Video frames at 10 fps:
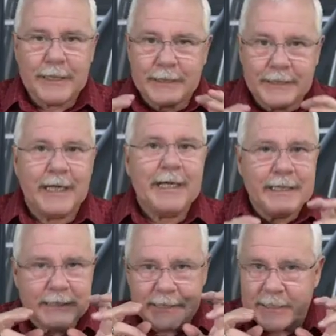
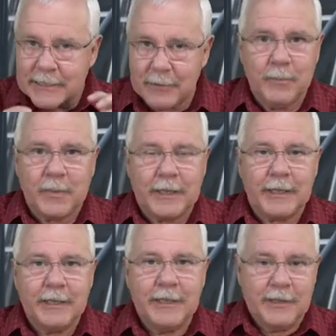they simply
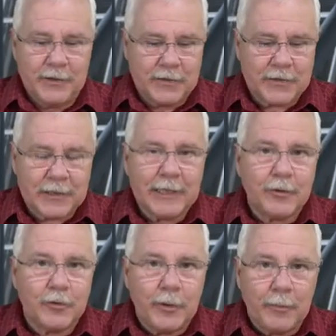
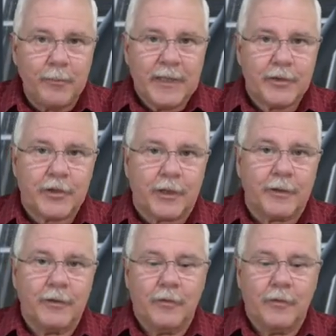stick to a picture